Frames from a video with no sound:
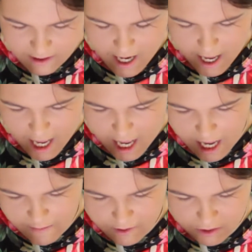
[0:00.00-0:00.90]
the
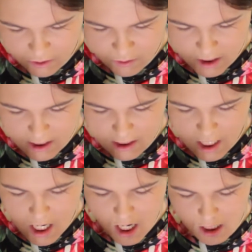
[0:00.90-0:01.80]
Amazonian
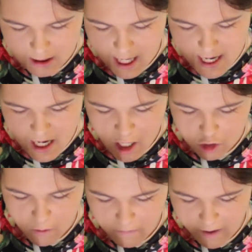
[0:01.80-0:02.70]
Clay
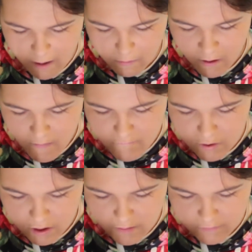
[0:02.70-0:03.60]
12-hour
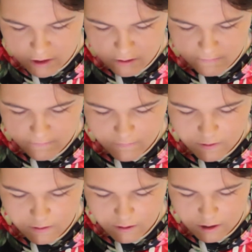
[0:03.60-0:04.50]
full coverage
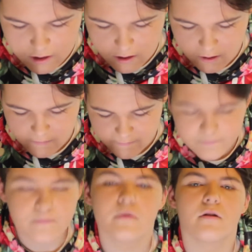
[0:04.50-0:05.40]
concealer.
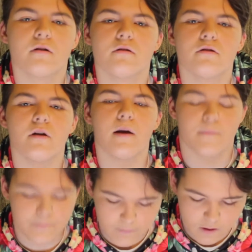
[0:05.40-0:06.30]
So yeah,
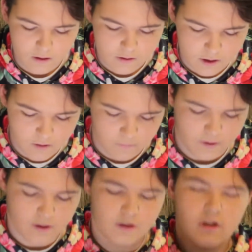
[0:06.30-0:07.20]
so
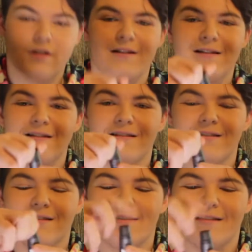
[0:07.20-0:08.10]
just,
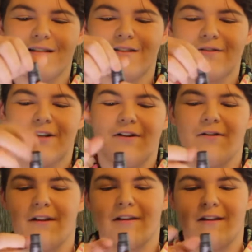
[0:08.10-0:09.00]
should I
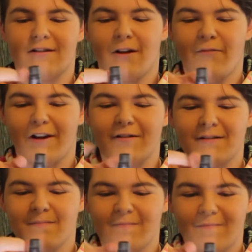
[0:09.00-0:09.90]
do like the Instagram videos?